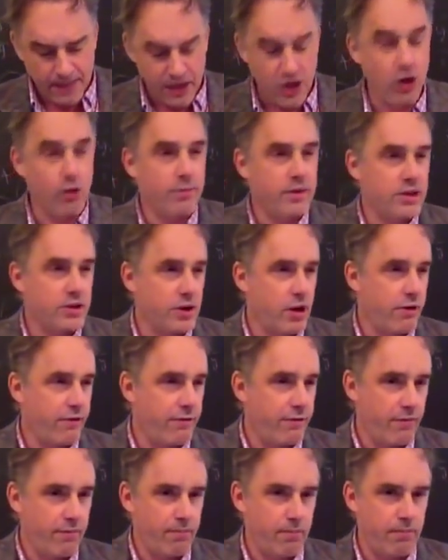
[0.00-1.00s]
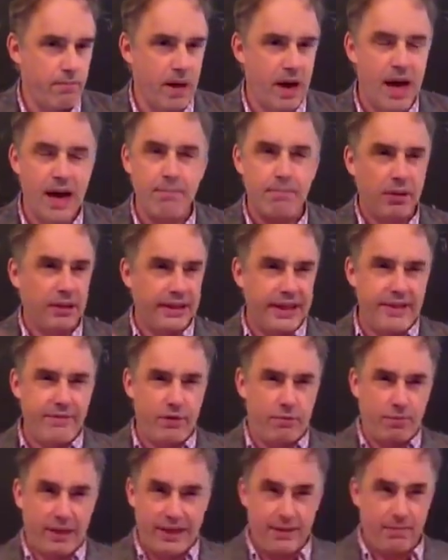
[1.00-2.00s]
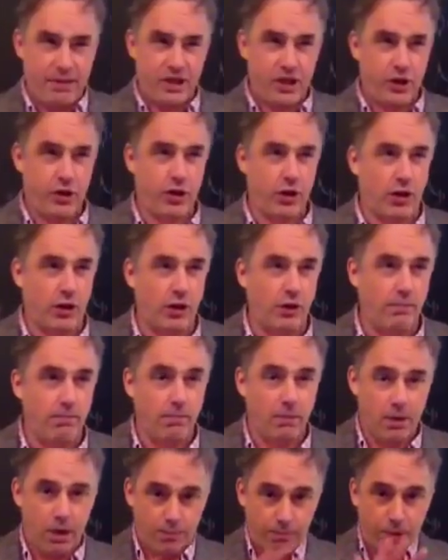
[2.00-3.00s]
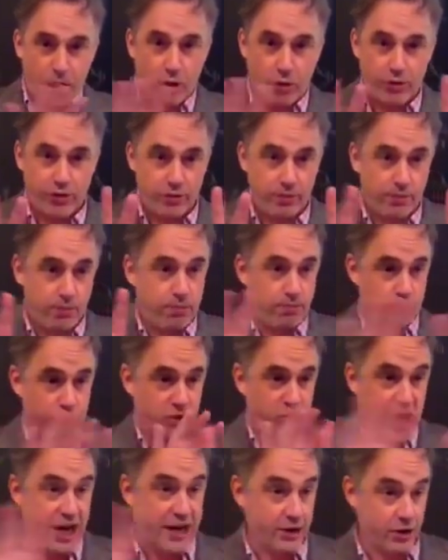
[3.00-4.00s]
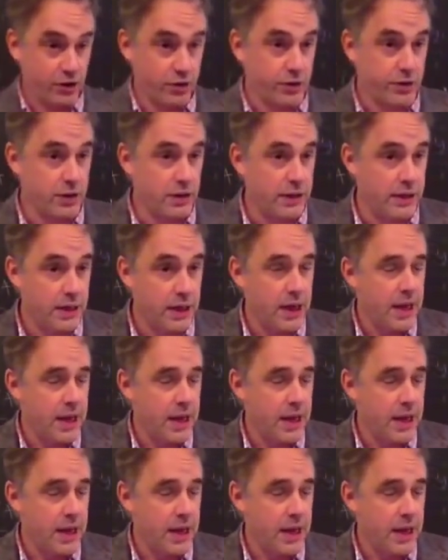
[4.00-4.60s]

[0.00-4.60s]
humans are unbelievably maternal, both genders.